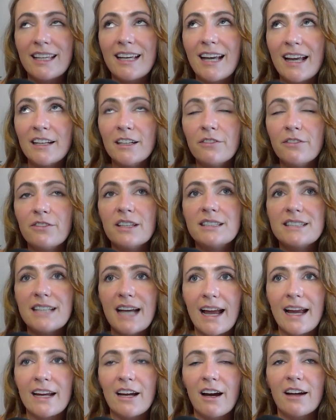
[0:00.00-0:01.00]
end of the
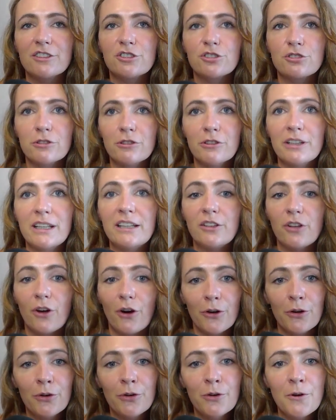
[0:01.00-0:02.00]
day, I truly
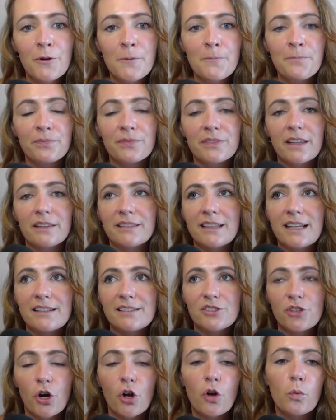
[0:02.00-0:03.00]
know that
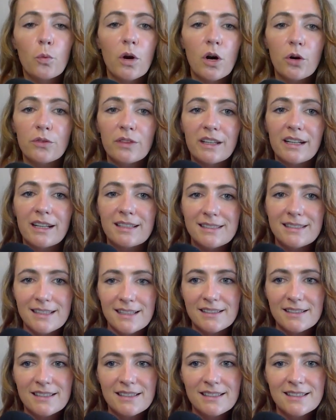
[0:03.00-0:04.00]
there's no world that
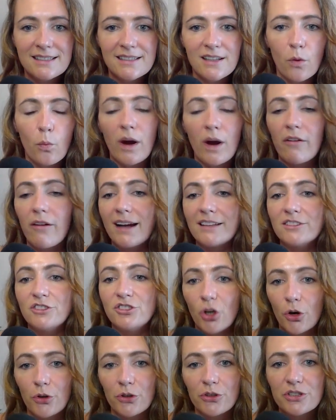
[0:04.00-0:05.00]
exists where I
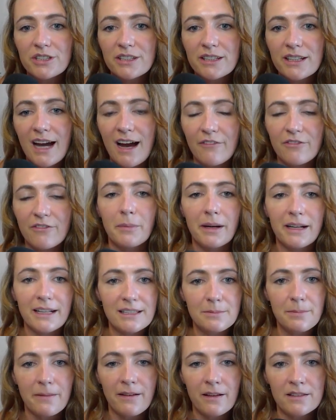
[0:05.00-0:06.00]
don't have the
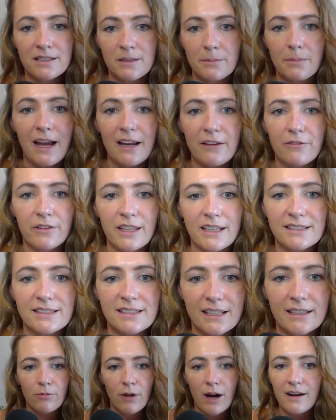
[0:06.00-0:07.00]
money to pay for
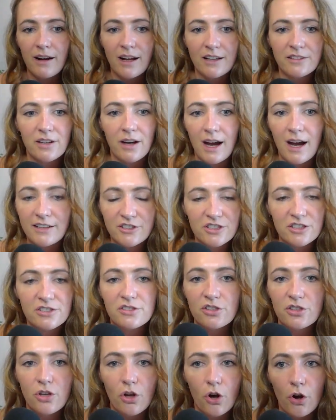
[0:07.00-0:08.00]
these, right? I
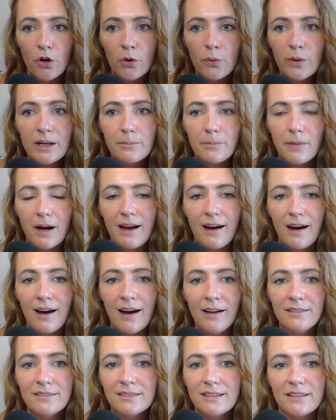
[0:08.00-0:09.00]
just know in my
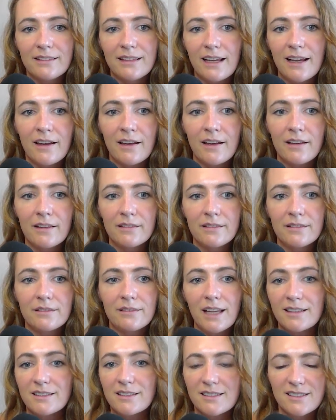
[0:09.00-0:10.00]
heart that there
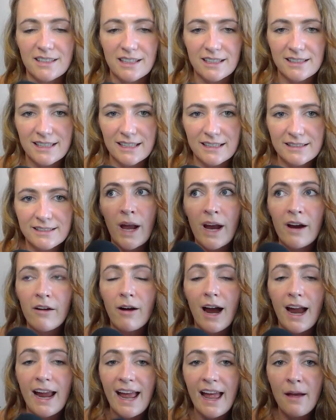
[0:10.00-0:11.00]
That doesn't exist. Where
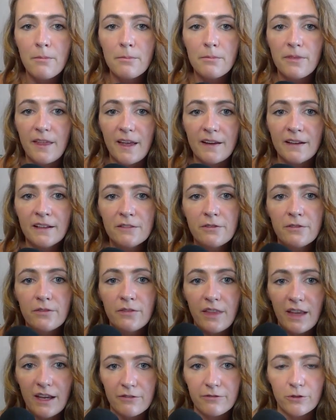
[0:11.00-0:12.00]
I am then,
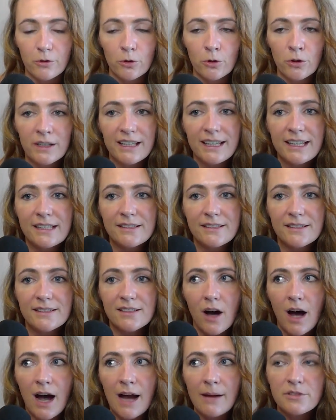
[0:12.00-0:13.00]
therefore, is
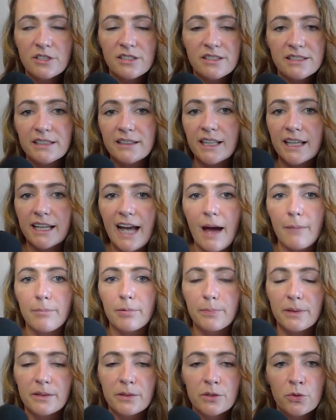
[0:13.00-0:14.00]
I'm just in the gap
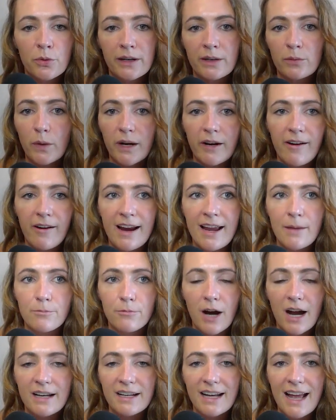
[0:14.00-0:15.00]
between where I
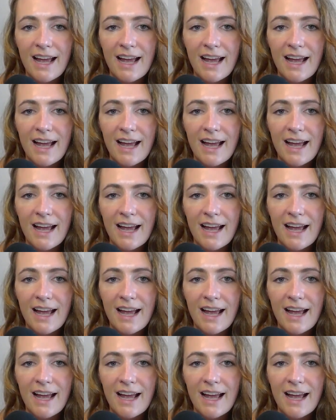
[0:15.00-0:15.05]
am right